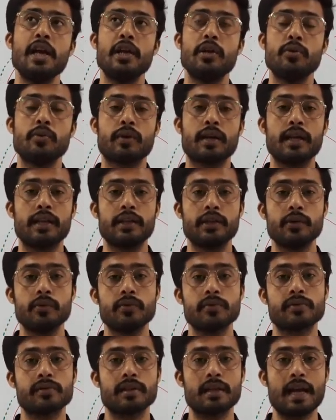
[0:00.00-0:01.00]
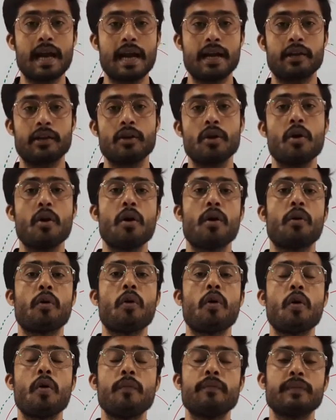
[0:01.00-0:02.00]
you can use at your
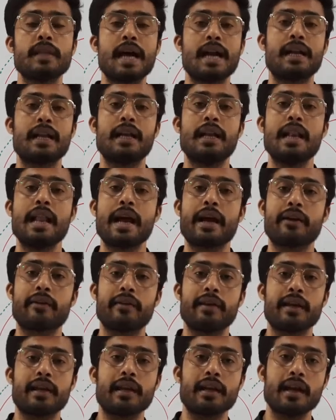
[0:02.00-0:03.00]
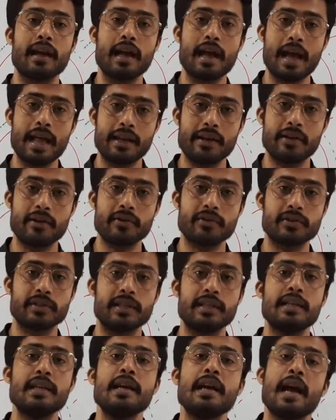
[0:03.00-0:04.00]
home that electric
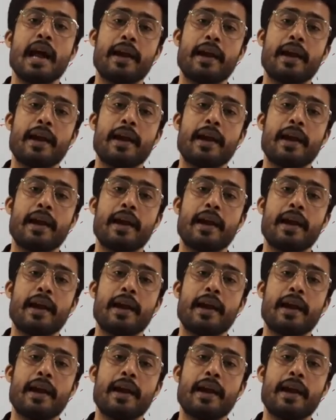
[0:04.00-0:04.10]
energy.